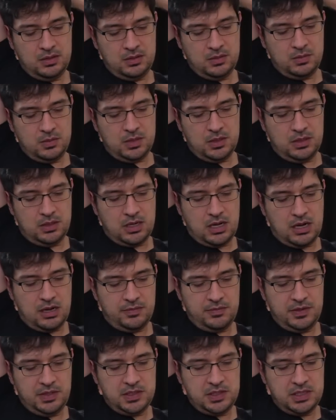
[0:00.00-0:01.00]
Well,
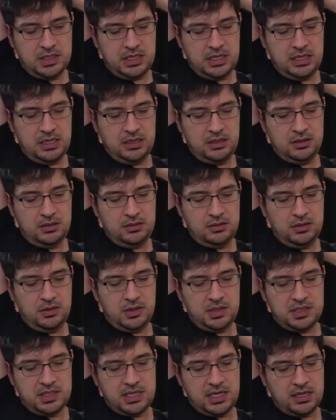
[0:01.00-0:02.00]
obviously, you
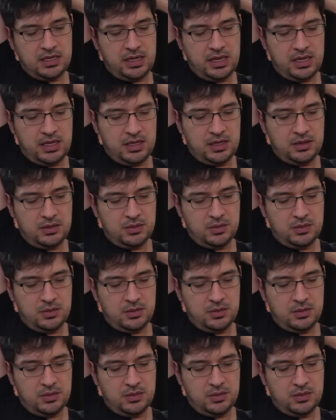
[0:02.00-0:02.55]
can set a